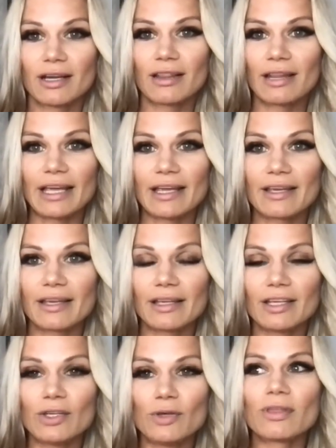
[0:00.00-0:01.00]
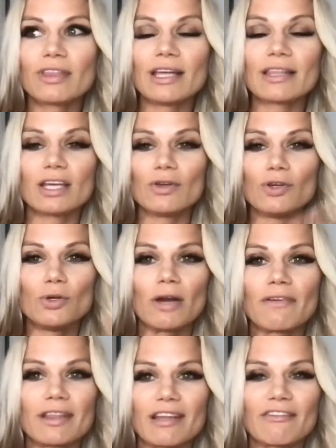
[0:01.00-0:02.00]
Like you think that you do
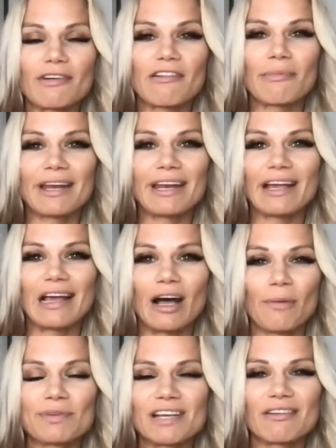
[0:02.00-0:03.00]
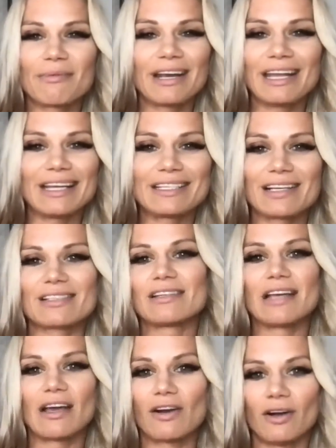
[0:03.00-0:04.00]
everything for everybody, it helps everybody. It doesn't
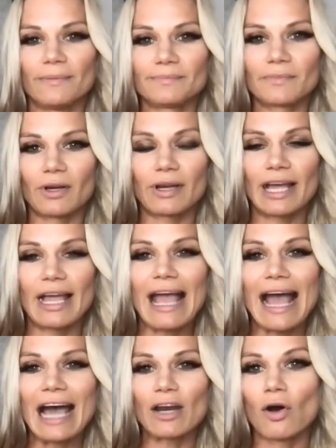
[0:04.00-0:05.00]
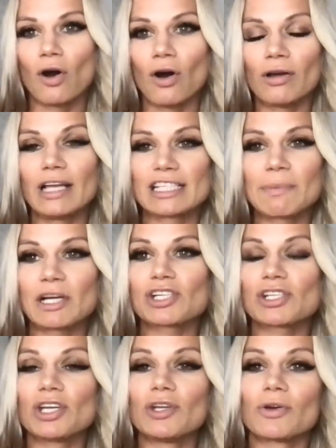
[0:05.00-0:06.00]
at all. Okay, at all,
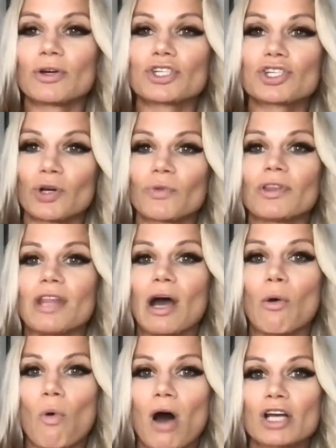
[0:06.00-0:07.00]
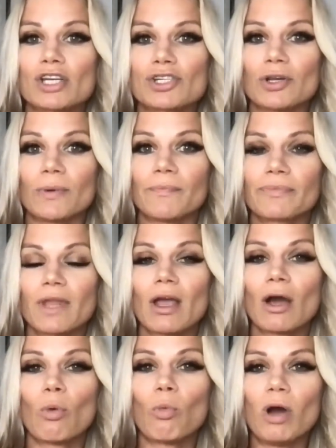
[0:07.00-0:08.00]
especially your children that watch you.
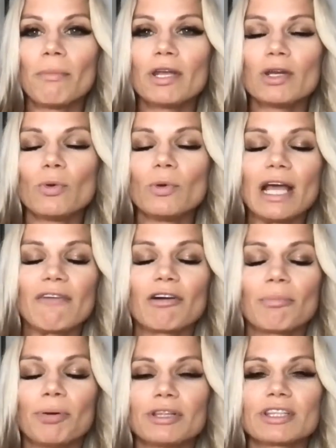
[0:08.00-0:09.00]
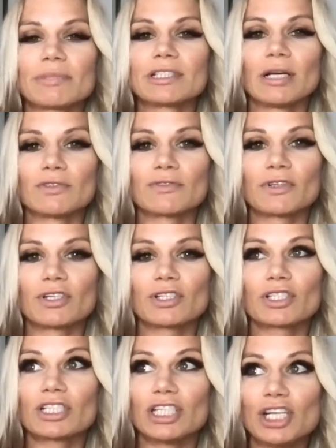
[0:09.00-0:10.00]
Women who never put themselves
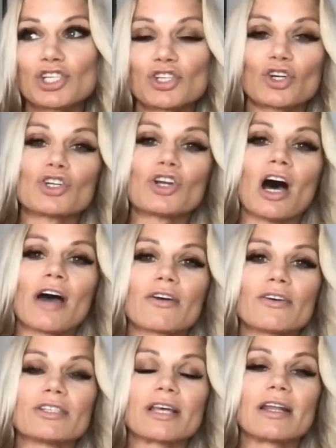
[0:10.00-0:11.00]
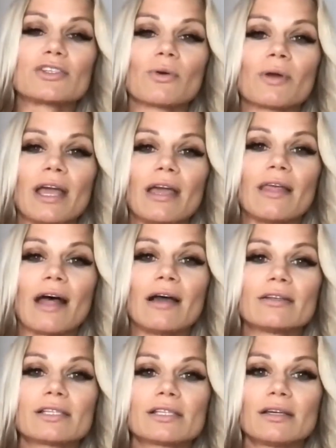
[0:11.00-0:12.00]
first teach their daughters that it's okay
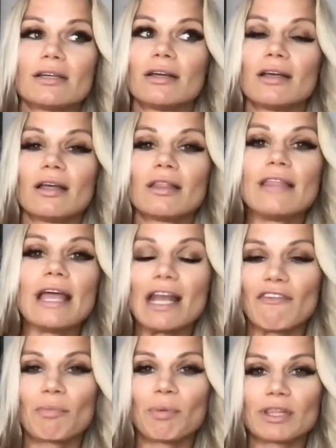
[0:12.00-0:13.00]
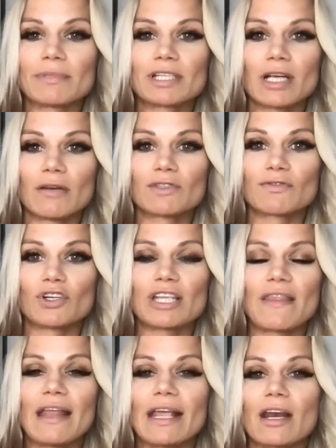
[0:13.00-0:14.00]
that they never put themselves first.
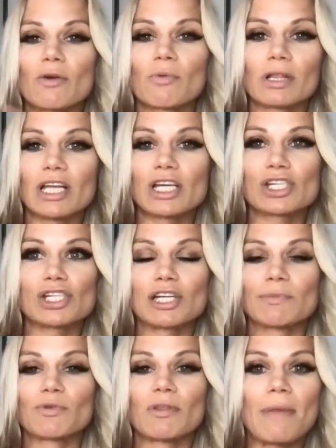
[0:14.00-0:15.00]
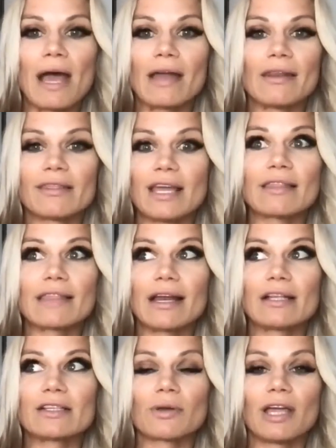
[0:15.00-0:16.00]
And then you get in relationships with men, think that
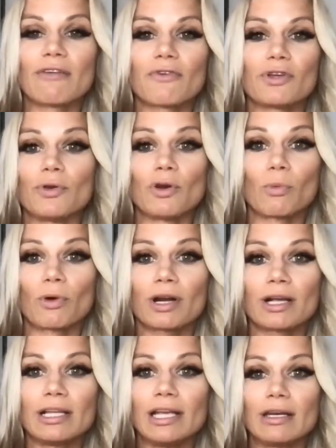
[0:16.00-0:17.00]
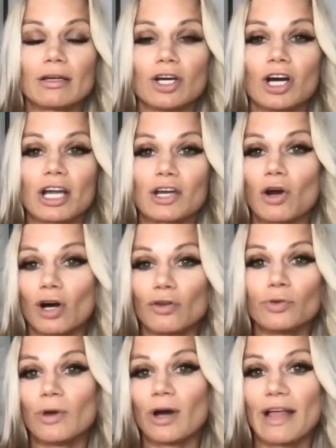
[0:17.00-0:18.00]
it's okay for you to work, clean, cook, and
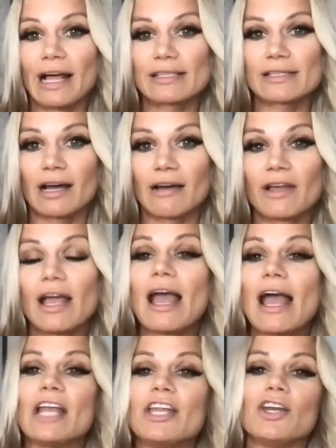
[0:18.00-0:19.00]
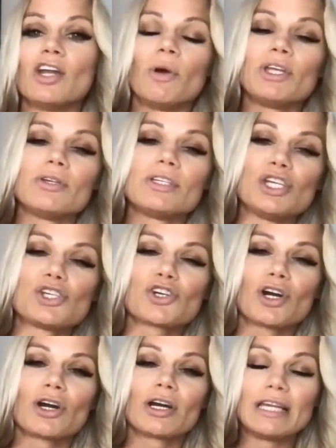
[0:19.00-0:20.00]
do all that stuff. And you know what you teach
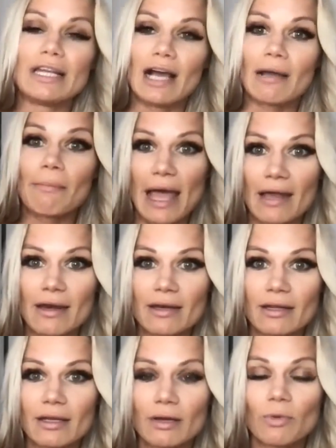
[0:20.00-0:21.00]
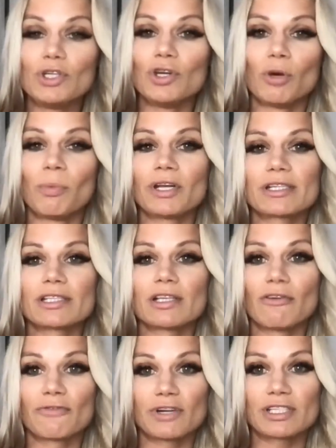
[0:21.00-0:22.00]
your young men when you don't put
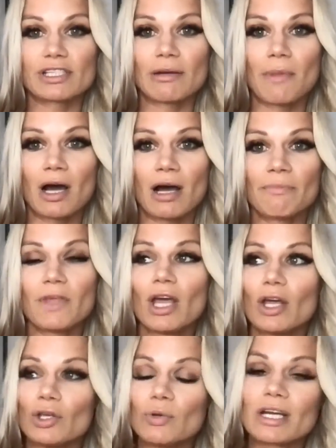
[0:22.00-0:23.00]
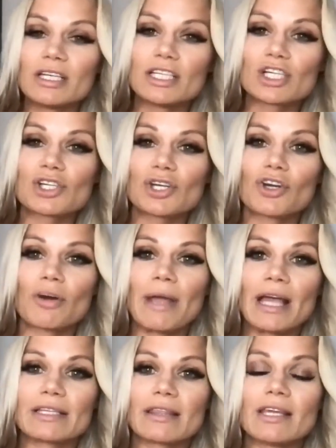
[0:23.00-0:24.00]
yourself first as a mom? You condition your
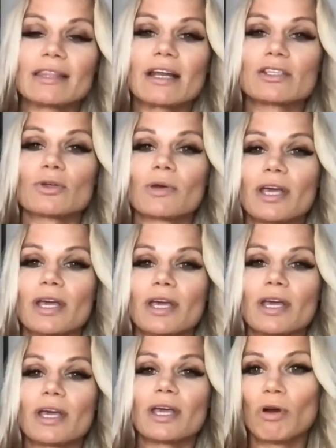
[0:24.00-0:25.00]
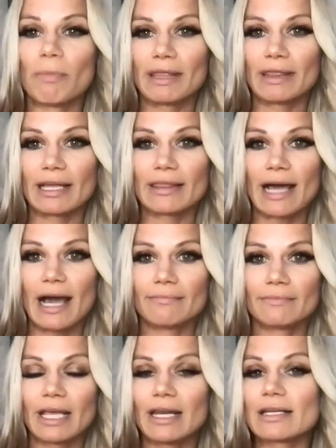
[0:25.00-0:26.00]
man to think that it's okay to treat women like that.
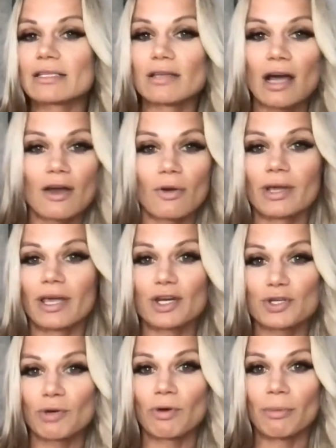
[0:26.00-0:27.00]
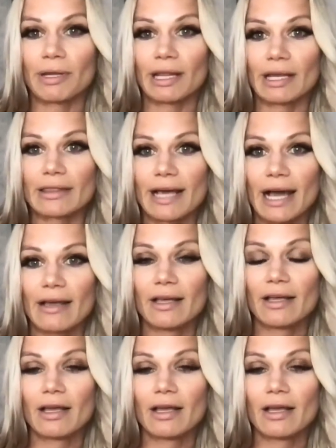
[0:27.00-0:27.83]
And it is not okay to treat women like that.